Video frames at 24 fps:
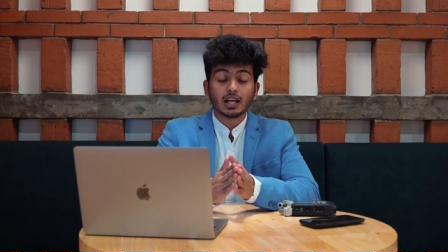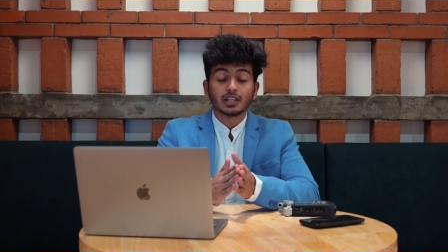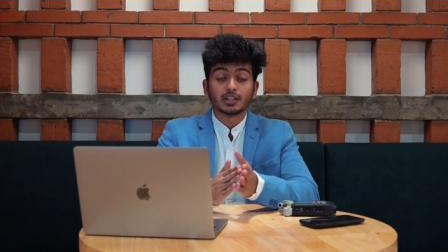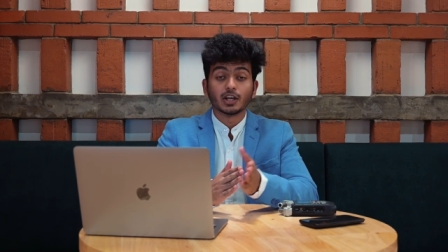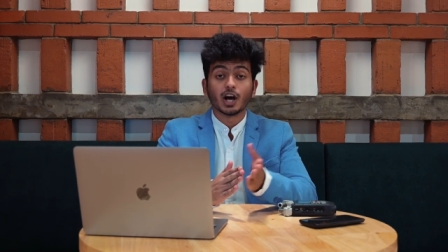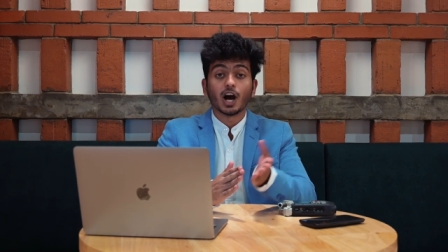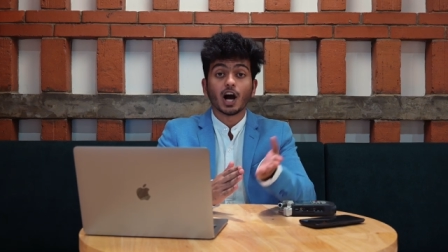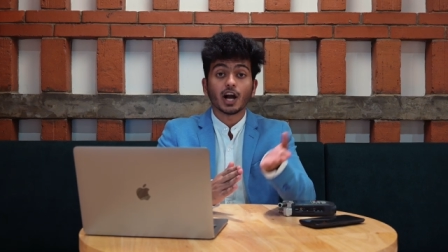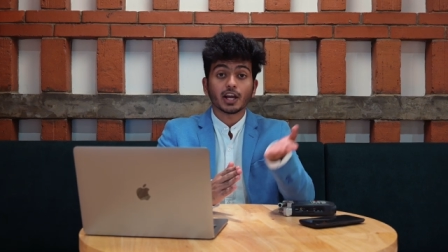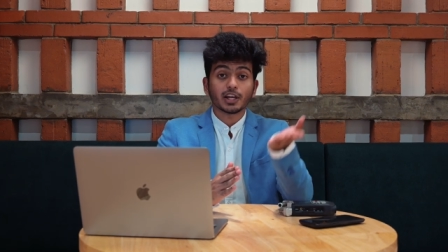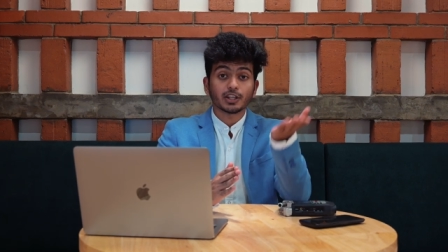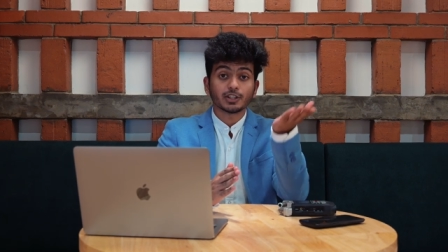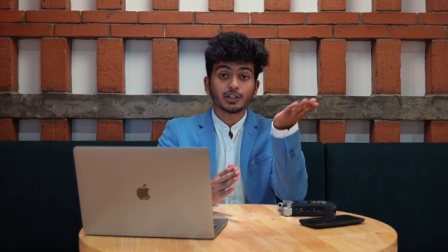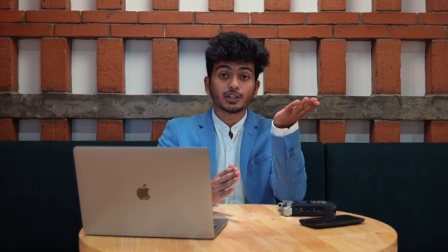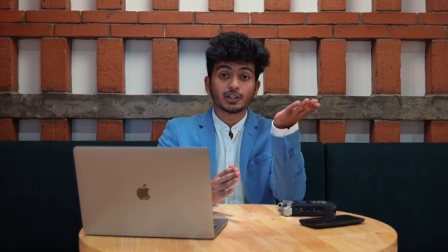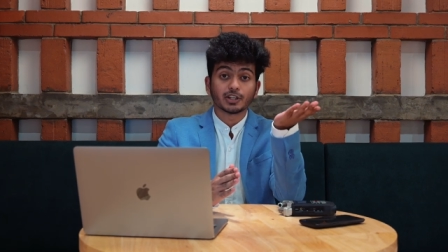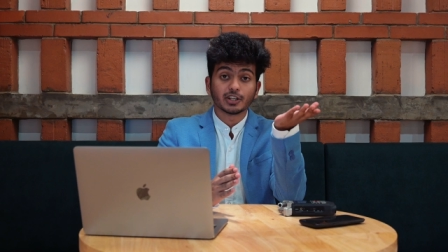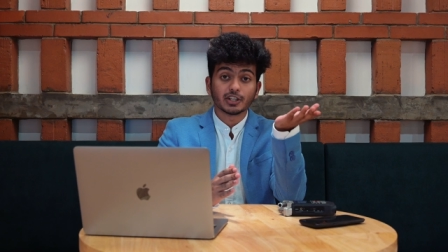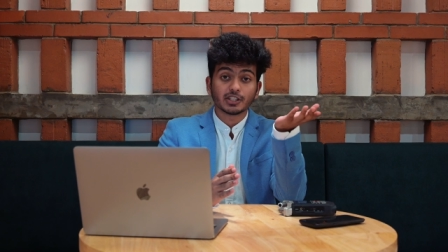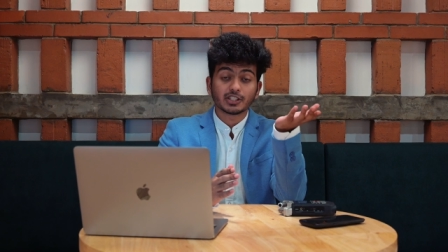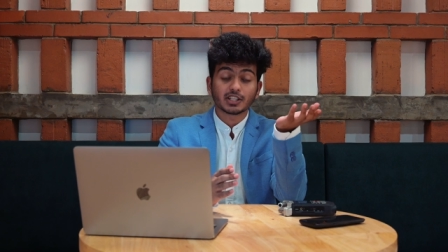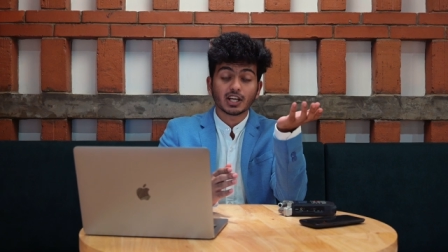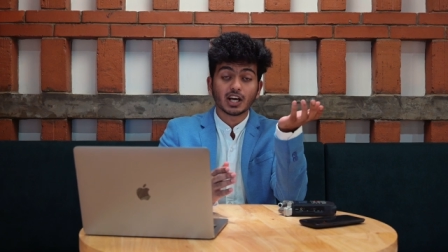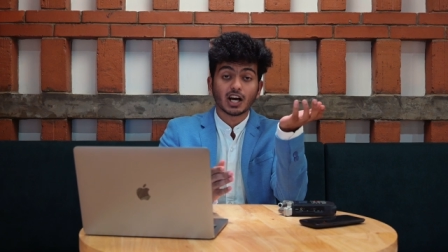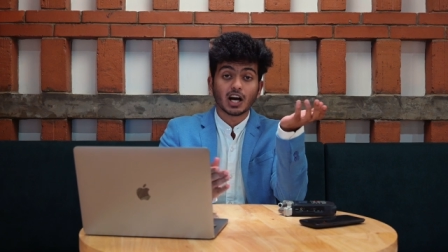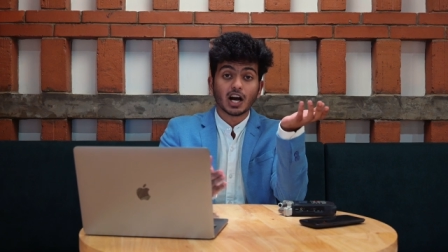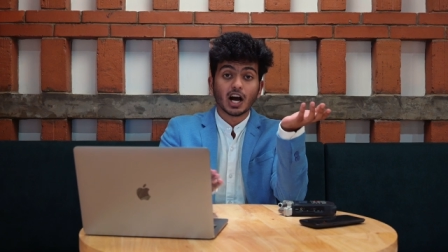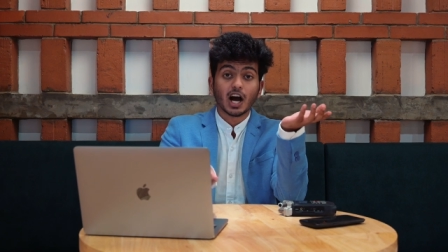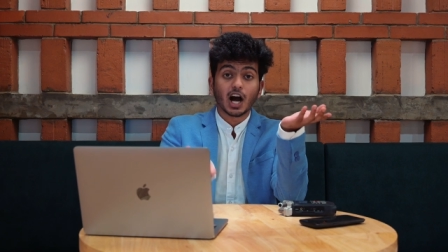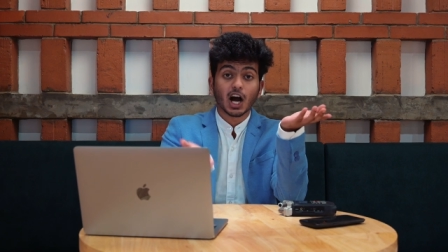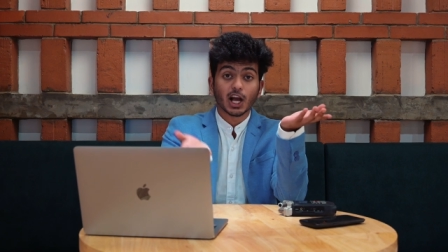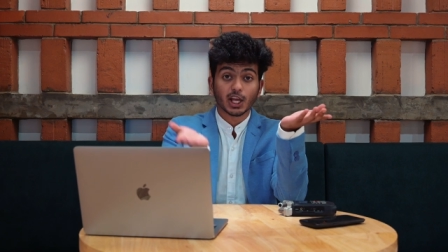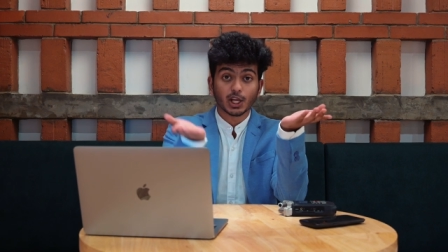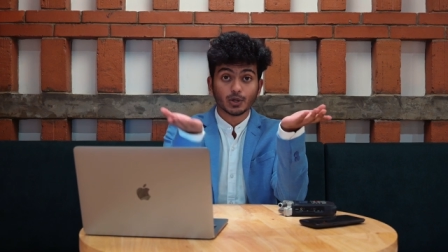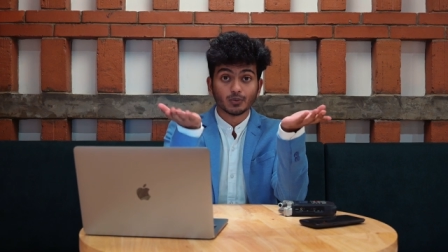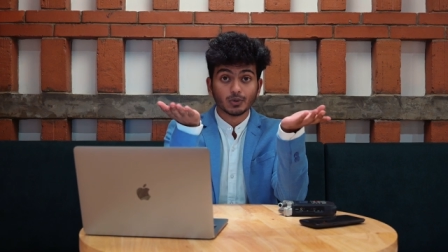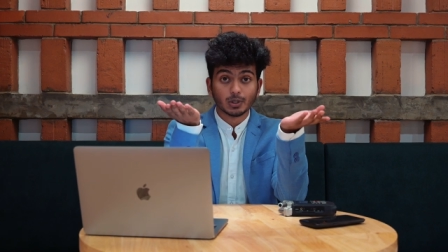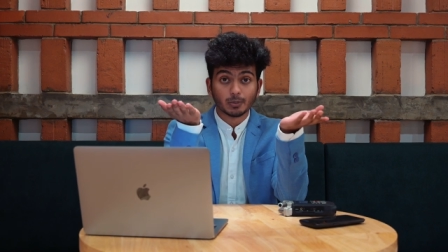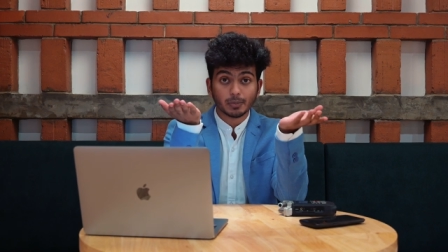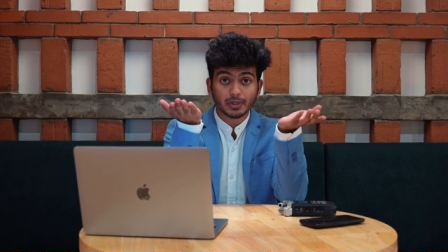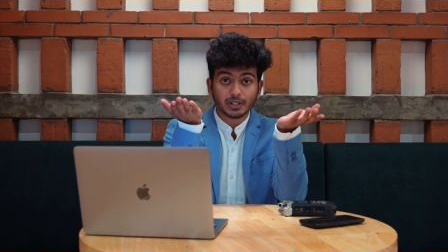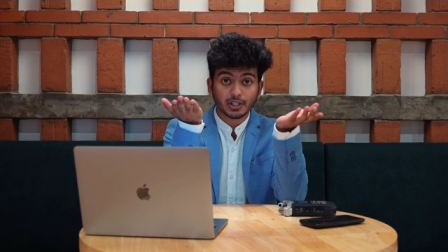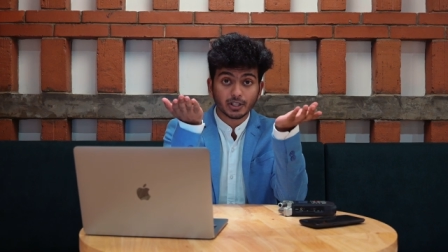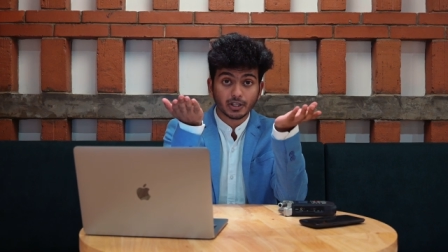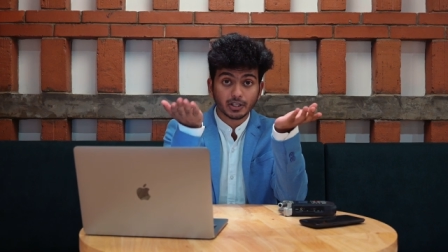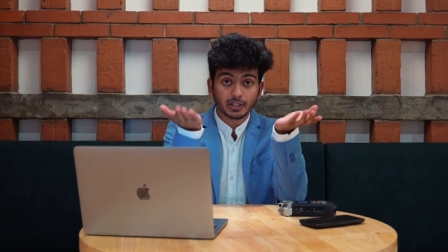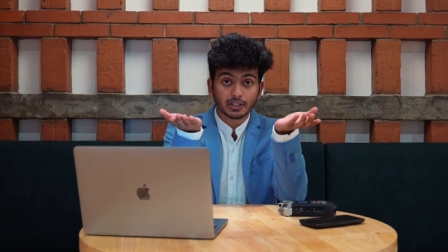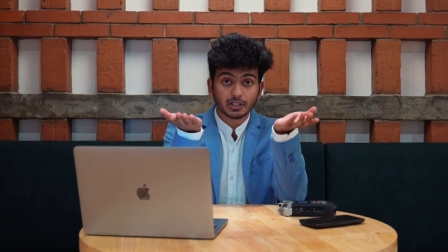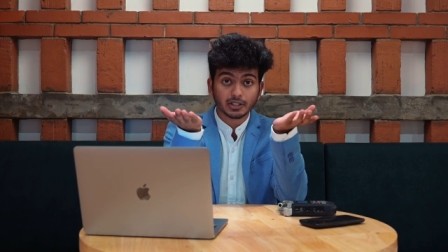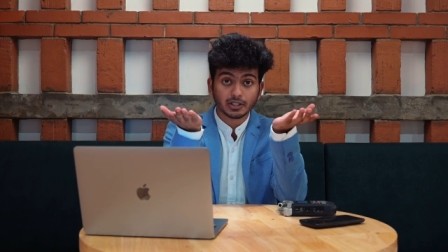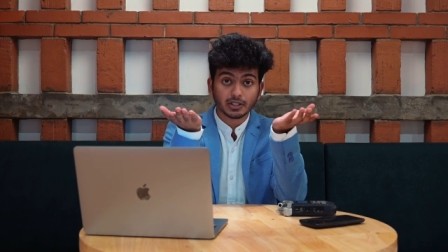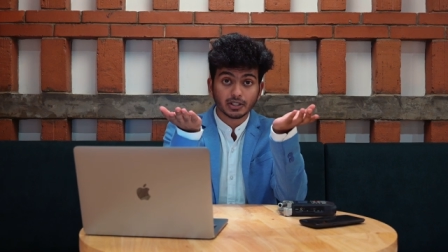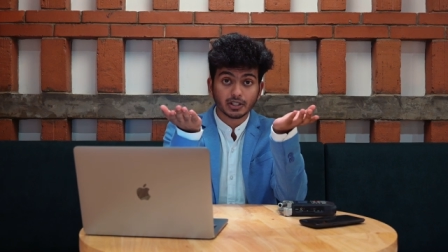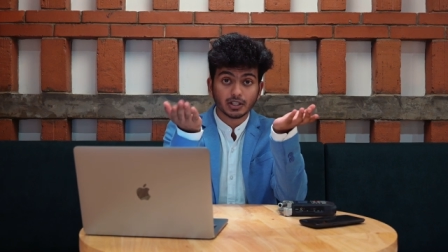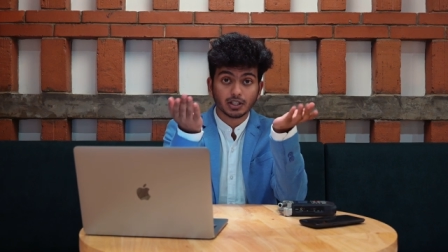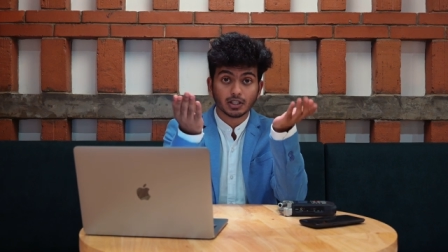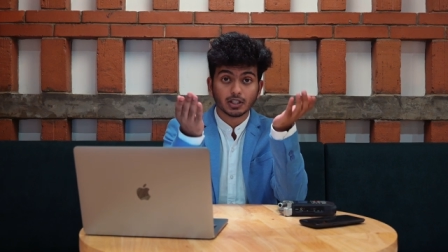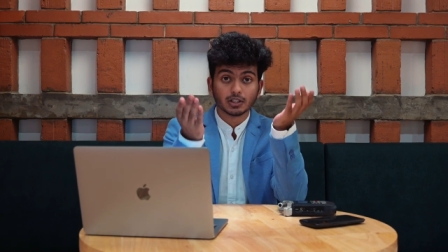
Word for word: The higher the risk, higher will be the return.